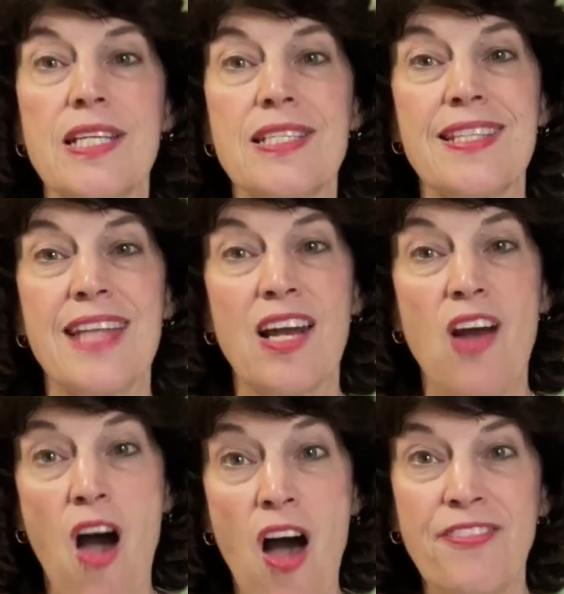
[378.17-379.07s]
is
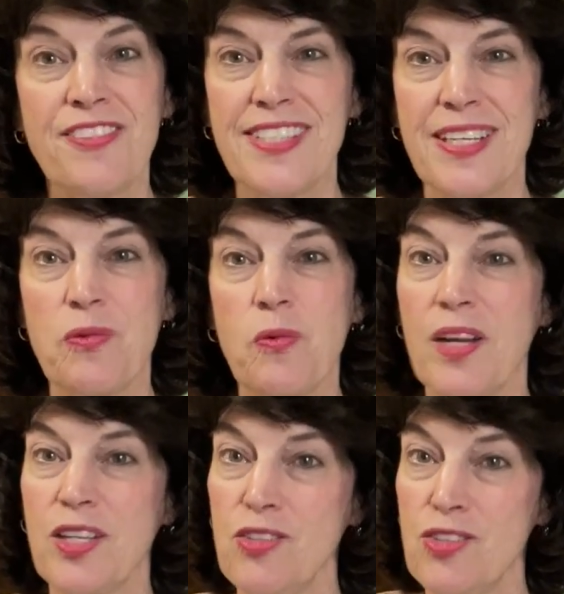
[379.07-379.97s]
that often
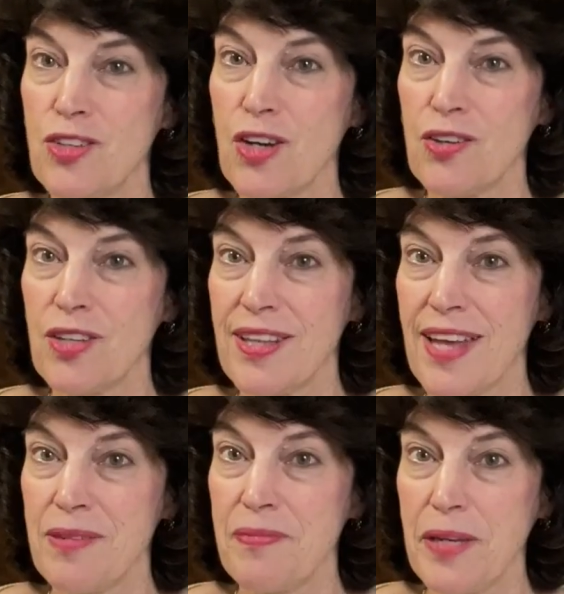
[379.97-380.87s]
when you do go to
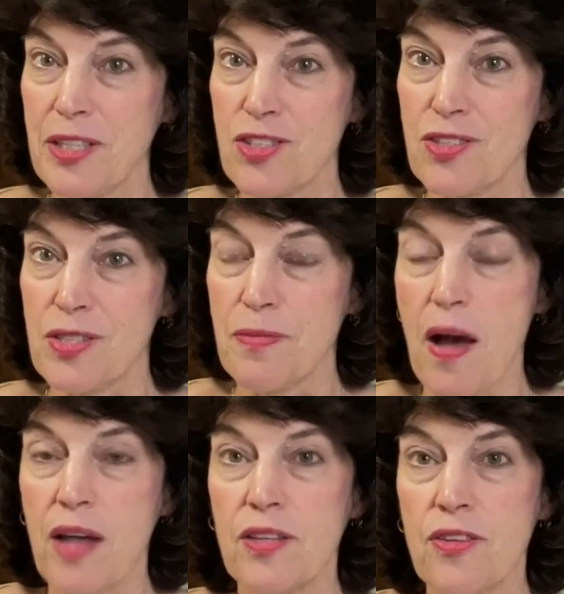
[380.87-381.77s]
then picture
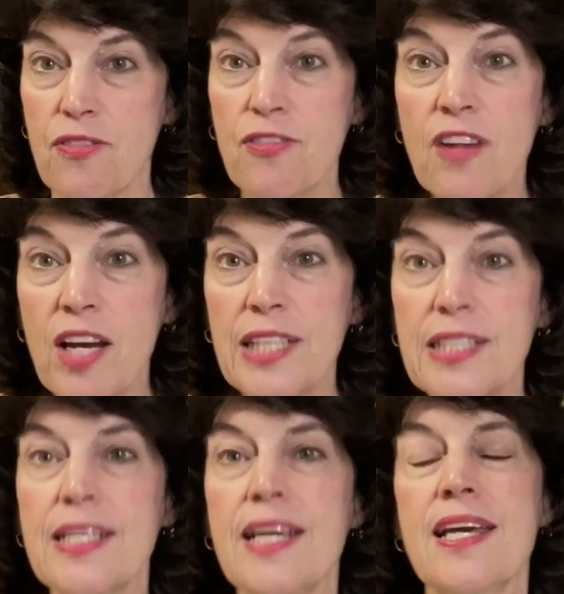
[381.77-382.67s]
smock the
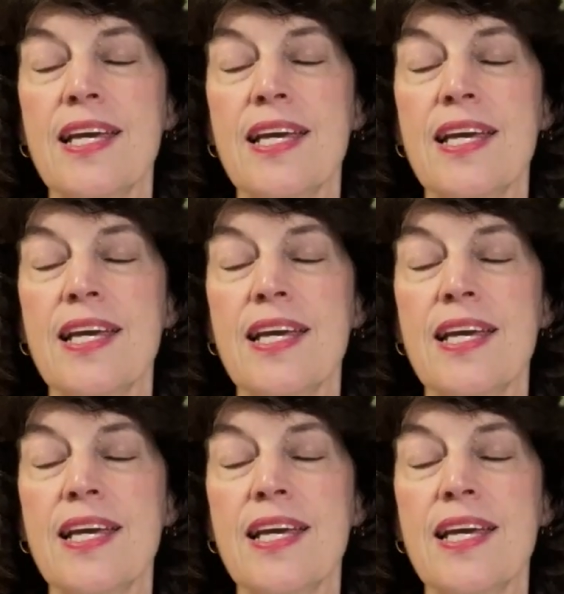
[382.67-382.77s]
front,